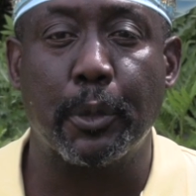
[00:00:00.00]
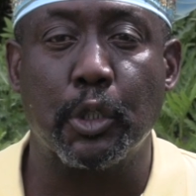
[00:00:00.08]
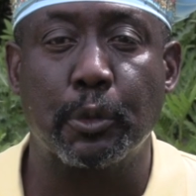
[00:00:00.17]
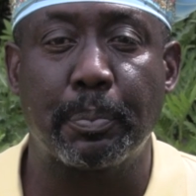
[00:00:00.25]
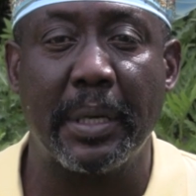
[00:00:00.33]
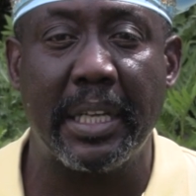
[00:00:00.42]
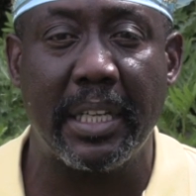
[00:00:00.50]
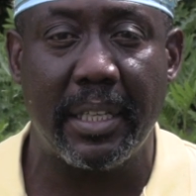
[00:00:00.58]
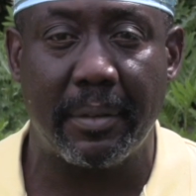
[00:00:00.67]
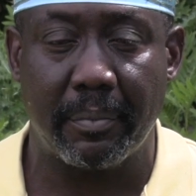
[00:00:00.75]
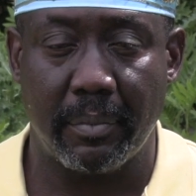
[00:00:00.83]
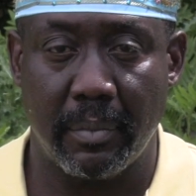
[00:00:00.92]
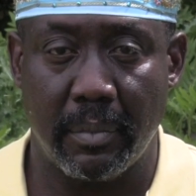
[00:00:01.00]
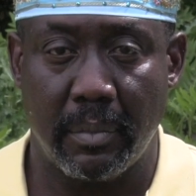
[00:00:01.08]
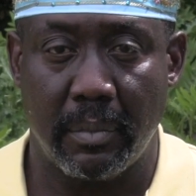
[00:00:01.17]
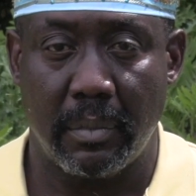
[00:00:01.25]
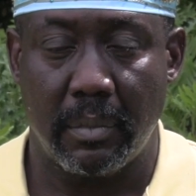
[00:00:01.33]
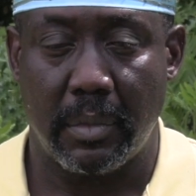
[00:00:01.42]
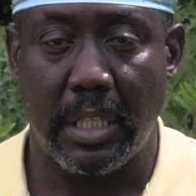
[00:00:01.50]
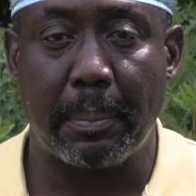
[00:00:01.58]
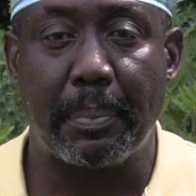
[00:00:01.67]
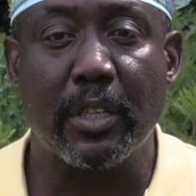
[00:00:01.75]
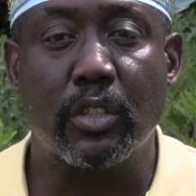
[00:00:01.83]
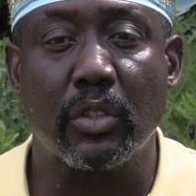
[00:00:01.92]
prosperity. The
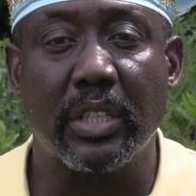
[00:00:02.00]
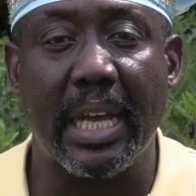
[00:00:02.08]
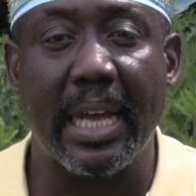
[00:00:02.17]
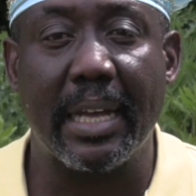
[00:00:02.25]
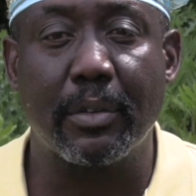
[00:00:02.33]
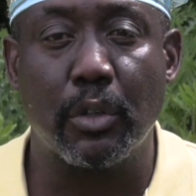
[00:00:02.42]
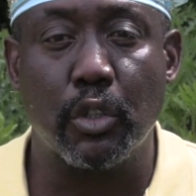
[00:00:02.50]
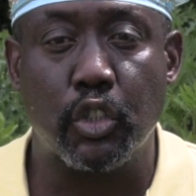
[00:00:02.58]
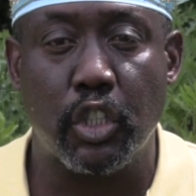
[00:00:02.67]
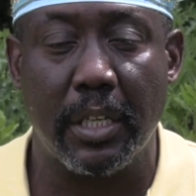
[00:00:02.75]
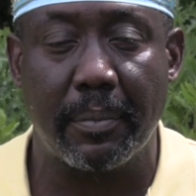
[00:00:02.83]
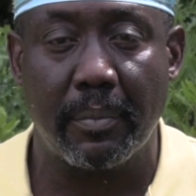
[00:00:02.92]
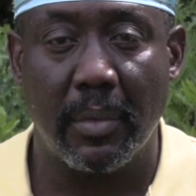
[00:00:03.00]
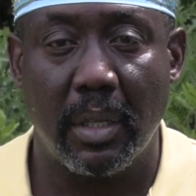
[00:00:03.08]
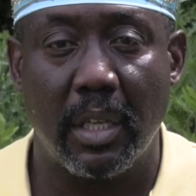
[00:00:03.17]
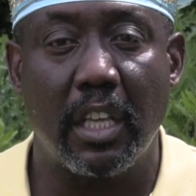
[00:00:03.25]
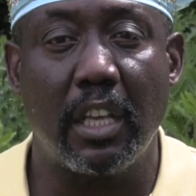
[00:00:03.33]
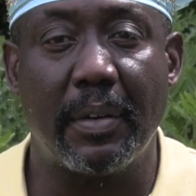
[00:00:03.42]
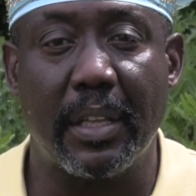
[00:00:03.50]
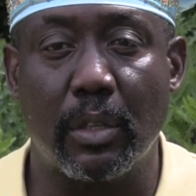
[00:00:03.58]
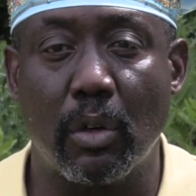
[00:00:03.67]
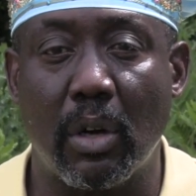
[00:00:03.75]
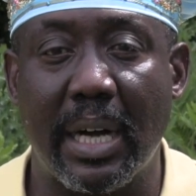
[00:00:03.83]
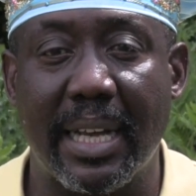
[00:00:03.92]
person that has OCHAREO, even
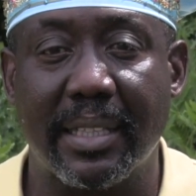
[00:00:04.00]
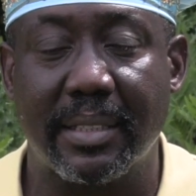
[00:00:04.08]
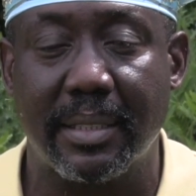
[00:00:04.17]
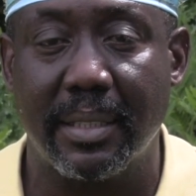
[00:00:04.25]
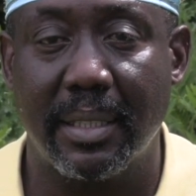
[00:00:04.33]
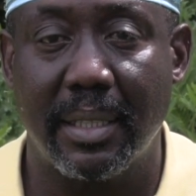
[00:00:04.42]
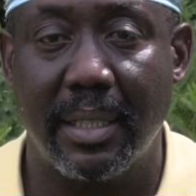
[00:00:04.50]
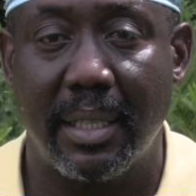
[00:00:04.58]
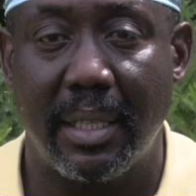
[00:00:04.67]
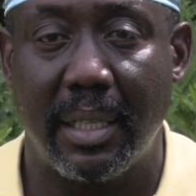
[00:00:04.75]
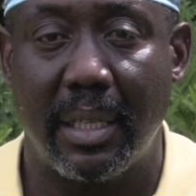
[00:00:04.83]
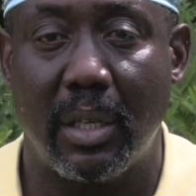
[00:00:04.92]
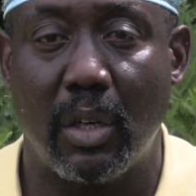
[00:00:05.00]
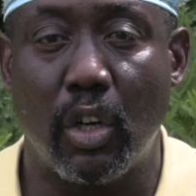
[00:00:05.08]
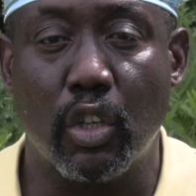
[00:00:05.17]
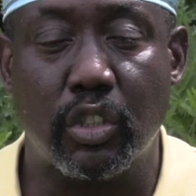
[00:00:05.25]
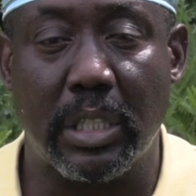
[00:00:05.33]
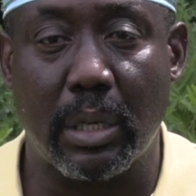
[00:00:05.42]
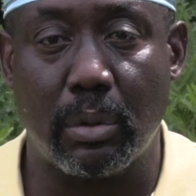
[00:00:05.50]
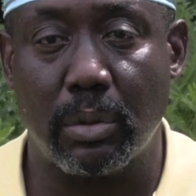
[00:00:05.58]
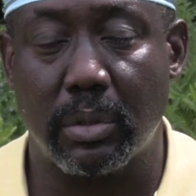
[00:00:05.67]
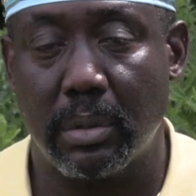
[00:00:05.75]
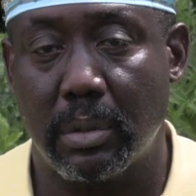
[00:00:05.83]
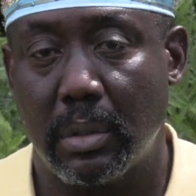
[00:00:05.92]
though has obstacles